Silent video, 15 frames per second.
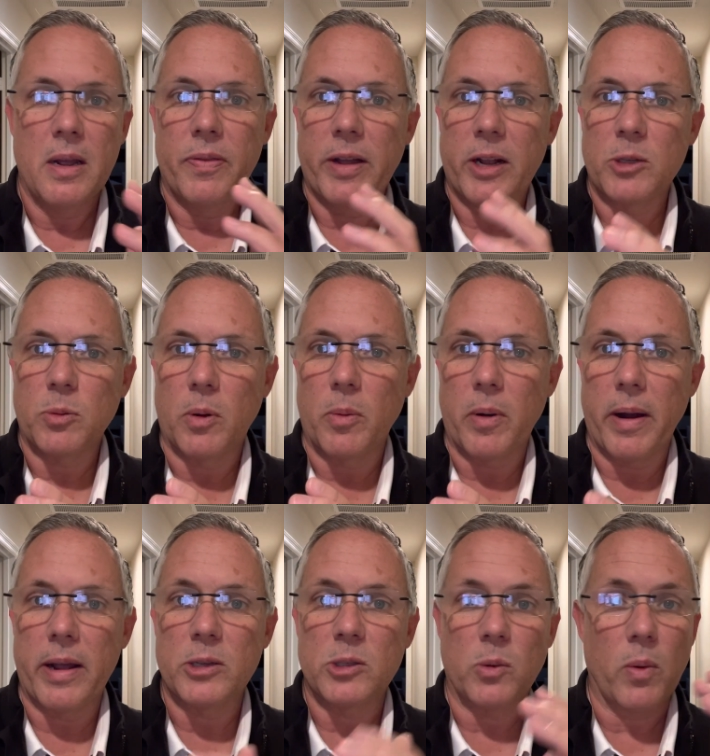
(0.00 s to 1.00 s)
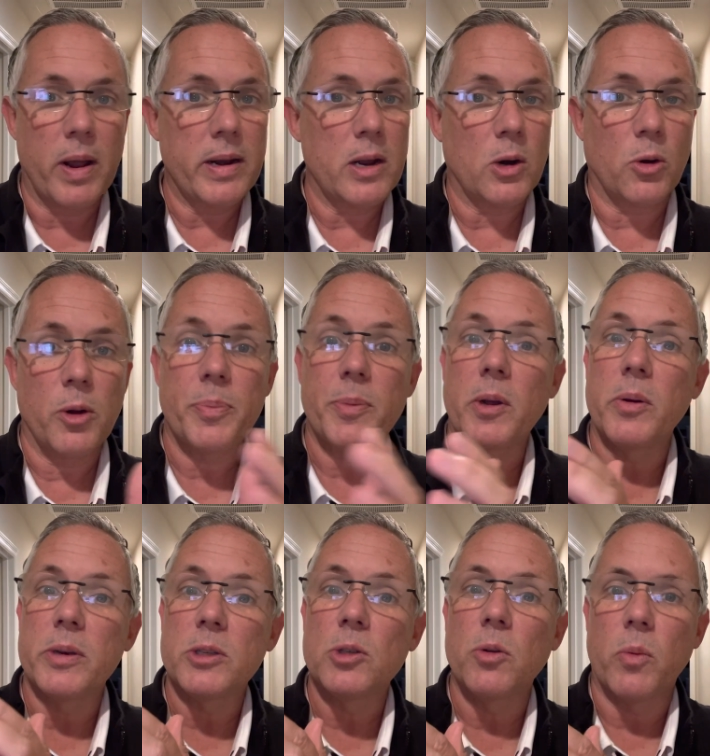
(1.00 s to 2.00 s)
That's where we're at. So right now, crypto
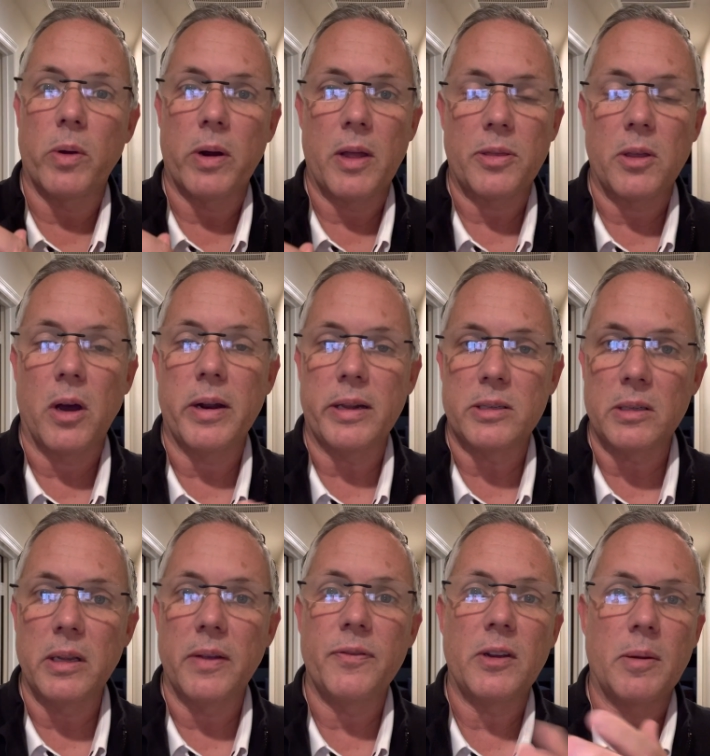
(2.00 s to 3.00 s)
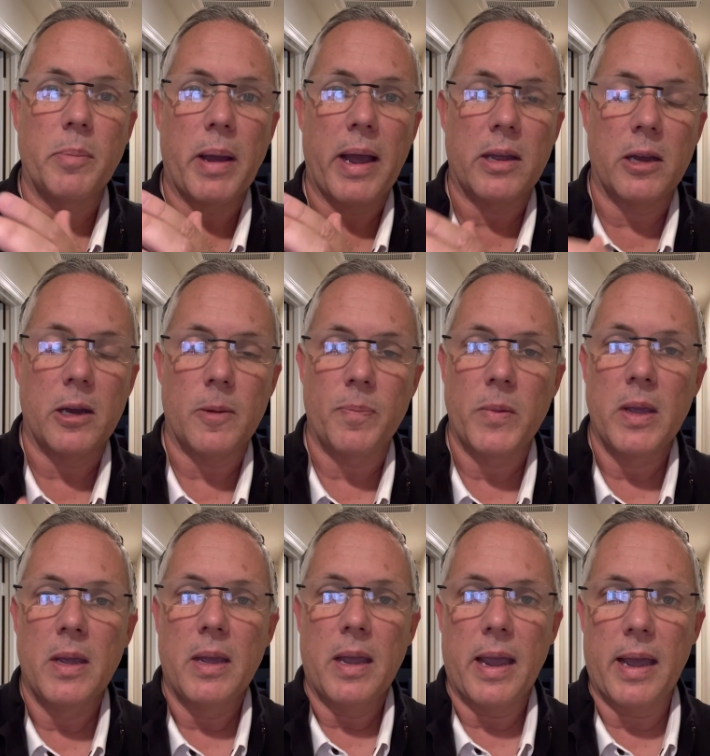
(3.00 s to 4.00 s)
is doing what I thought. It's lifting back up,
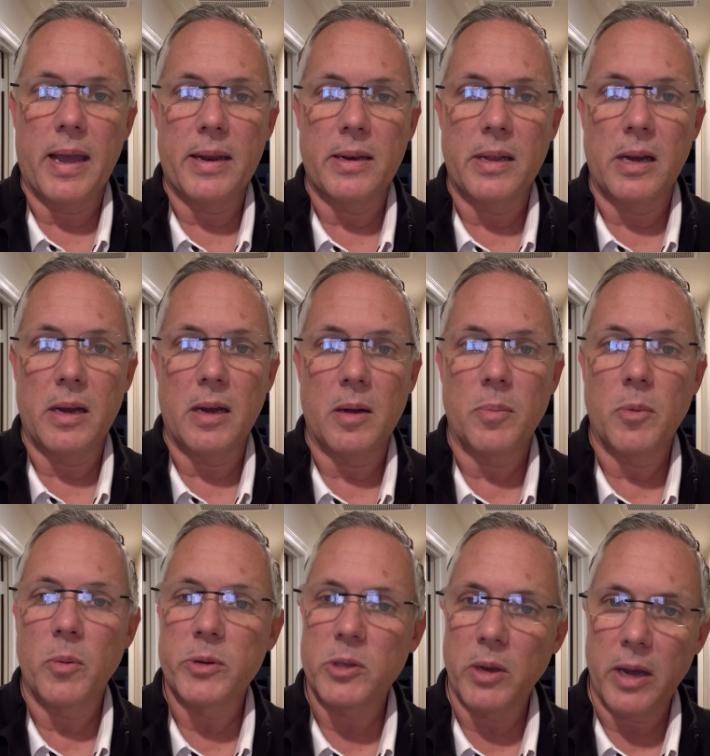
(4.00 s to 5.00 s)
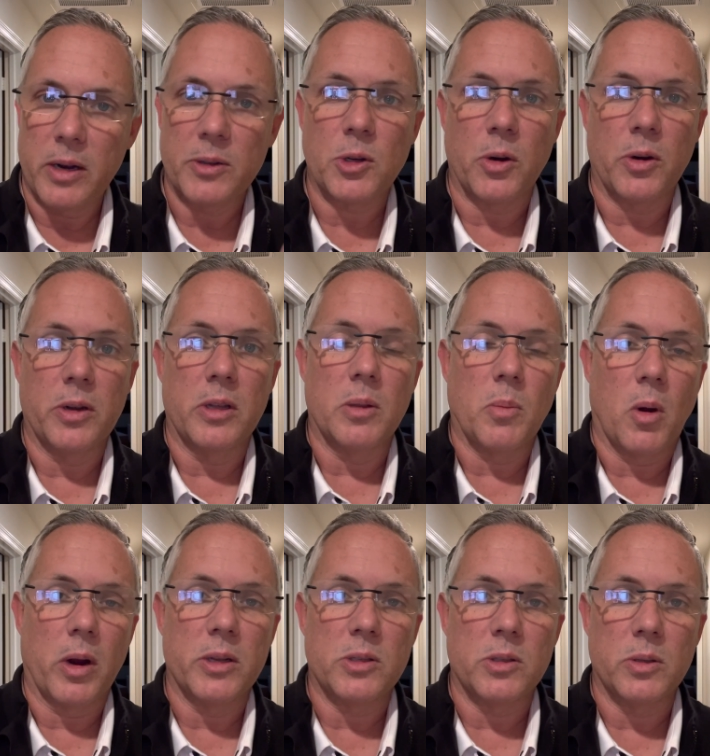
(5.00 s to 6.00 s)
and uh, but we still got uncertainty in the
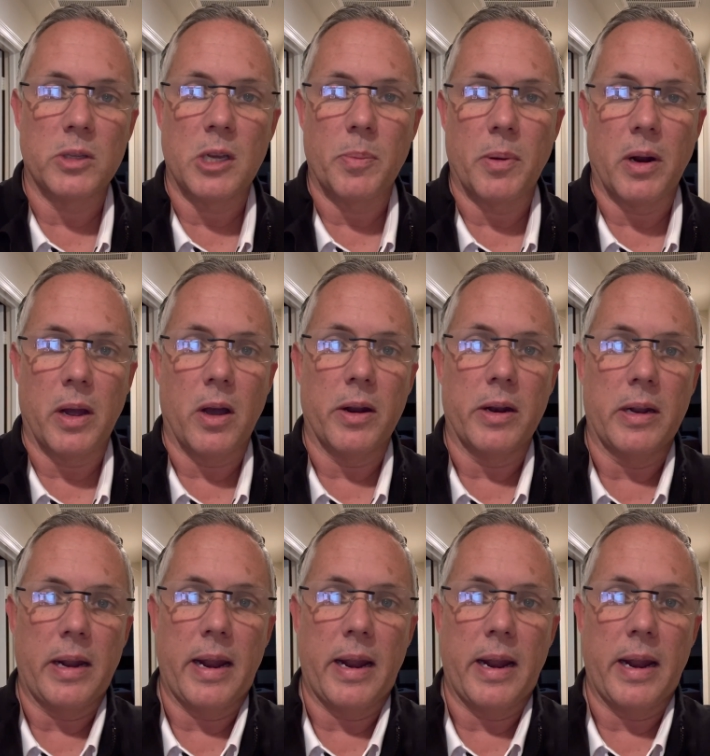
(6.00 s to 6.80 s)
market, so let's keep an eye on it.